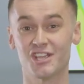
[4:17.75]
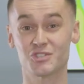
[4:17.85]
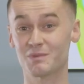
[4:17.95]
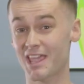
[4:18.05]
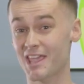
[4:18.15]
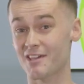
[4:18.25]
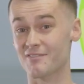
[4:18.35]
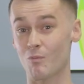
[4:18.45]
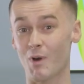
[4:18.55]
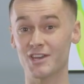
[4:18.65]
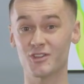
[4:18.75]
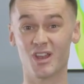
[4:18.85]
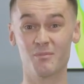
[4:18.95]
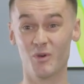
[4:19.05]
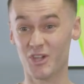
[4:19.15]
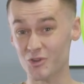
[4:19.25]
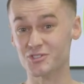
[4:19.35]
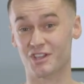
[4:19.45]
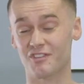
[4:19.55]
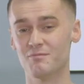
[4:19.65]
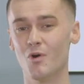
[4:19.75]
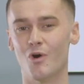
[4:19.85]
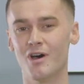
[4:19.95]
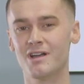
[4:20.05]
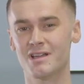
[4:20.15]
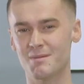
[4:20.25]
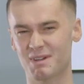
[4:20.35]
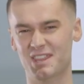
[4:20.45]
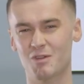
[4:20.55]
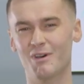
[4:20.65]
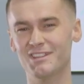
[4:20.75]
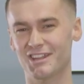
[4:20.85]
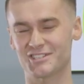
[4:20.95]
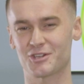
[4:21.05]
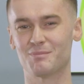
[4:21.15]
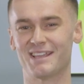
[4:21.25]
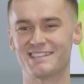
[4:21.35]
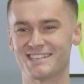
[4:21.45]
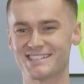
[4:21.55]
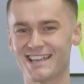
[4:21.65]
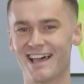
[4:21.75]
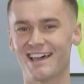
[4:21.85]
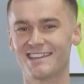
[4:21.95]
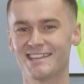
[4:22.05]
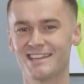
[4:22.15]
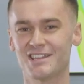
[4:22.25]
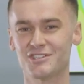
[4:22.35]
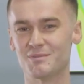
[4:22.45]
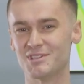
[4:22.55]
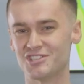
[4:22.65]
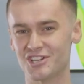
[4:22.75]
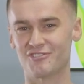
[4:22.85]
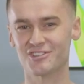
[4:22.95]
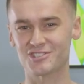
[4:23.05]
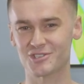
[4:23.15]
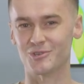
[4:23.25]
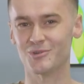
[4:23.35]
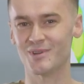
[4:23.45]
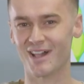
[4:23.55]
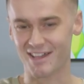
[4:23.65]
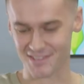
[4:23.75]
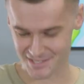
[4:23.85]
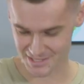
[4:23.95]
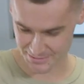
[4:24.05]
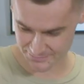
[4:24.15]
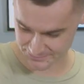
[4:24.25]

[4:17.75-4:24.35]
So we can give $1. We can also give more, but I think $1 is a good place to start to be generous to others.